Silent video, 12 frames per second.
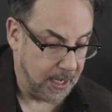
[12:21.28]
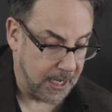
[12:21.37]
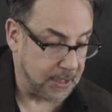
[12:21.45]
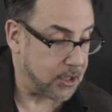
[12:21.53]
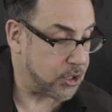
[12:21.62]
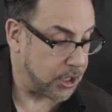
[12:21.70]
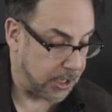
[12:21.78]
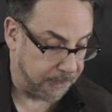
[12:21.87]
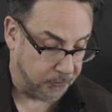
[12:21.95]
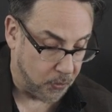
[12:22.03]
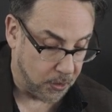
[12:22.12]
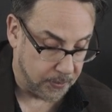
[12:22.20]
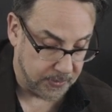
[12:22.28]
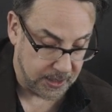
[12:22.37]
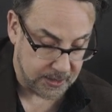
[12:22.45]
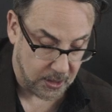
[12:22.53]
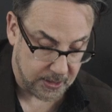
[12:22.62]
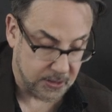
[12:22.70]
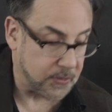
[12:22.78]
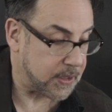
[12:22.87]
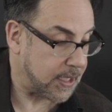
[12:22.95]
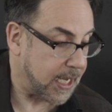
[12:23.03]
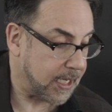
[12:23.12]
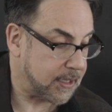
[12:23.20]
And the G form is also
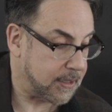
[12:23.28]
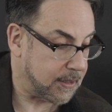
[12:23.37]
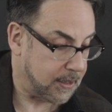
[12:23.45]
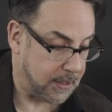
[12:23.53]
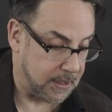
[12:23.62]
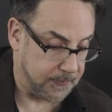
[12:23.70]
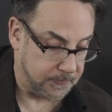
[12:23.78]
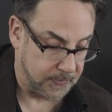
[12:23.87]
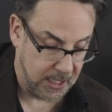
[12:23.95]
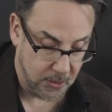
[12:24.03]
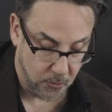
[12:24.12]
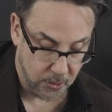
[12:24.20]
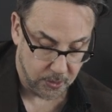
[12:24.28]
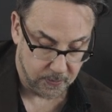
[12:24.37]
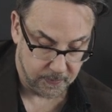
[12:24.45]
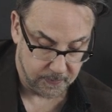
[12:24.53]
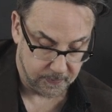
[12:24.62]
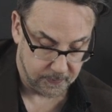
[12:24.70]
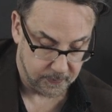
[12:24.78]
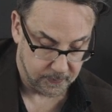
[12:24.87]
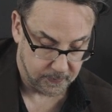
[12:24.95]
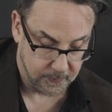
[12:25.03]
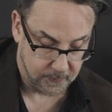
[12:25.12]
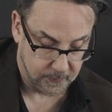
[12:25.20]
stacked in order.
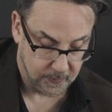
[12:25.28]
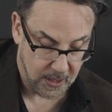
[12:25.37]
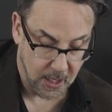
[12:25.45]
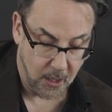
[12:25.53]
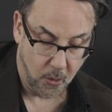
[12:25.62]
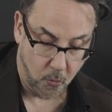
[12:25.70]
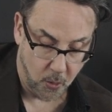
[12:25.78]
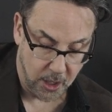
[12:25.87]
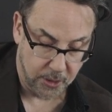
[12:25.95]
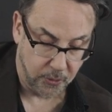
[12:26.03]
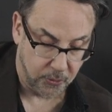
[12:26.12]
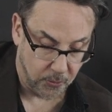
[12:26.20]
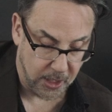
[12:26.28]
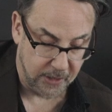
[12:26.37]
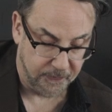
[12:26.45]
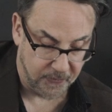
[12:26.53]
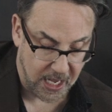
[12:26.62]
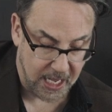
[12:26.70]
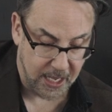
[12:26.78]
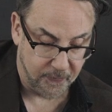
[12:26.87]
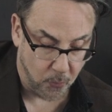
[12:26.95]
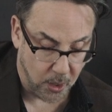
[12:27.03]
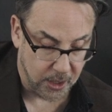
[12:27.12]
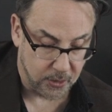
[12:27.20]
1, 3,
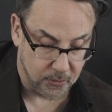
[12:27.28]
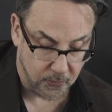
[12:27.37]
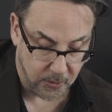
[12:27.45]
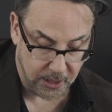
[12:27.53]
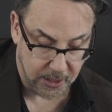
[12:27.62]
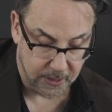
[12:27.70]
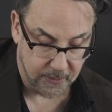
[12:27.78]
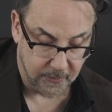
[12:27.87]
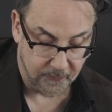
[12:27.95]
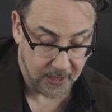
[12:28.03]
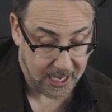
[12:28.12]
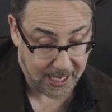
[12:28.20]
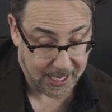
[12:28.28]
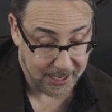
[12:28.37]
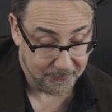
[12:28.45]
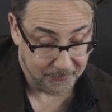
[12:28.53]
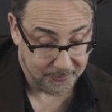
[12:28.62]
5, 1, 3, 5.